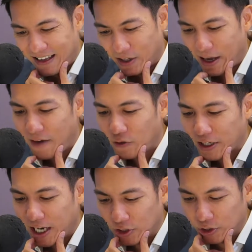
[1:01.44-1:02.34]
Now,
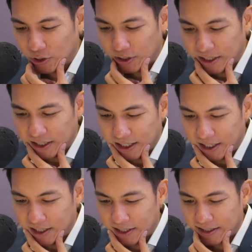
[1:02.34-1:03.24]
Advocado
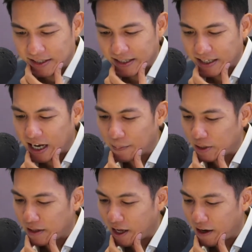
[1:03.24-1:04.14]
is a
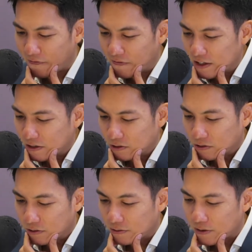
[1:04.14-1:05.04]
company that I
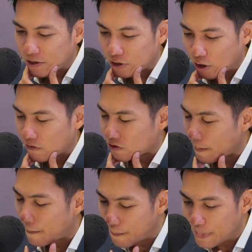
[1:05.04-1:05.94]
feel solves a
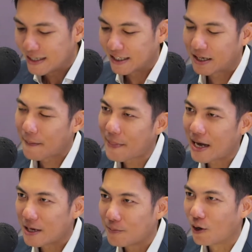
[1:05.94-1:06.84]
big
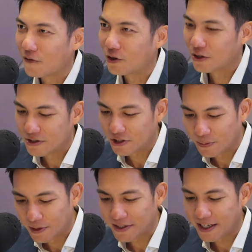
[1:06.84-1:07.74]
pain point for
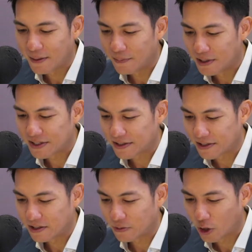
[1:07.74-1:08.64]
consumers and
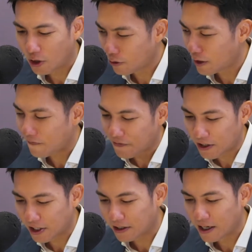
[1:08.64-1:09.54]
businesses. We all know that
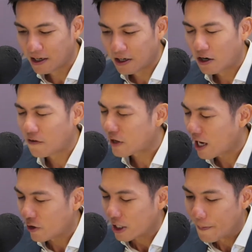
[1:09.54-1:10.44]
feeling of
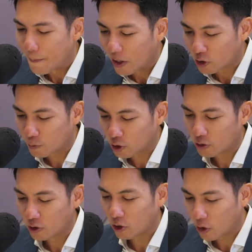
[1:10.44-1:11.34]
carrying
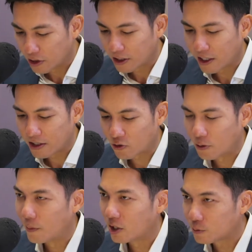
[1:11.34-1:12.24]
multiple loyalty cards
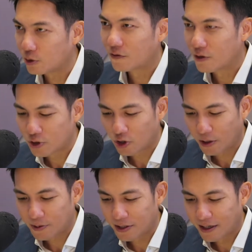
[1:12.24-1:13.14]
from multiple different
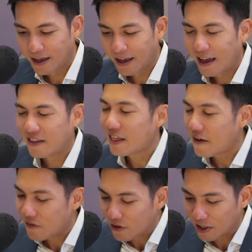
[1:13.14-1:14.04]
shops, and then
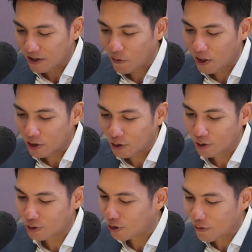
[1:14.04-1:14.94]
that feeling when you
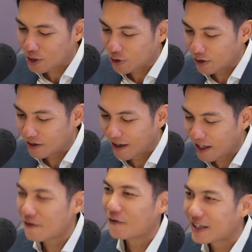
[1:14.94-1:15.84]
go to a restaurant,
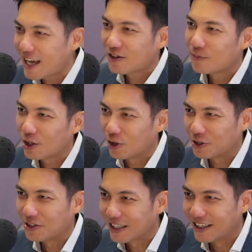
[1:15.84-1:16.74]
then you forget to bring your
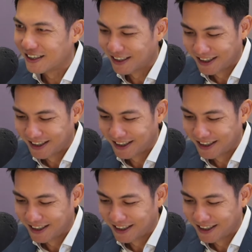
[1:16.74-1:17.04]
loyalty card.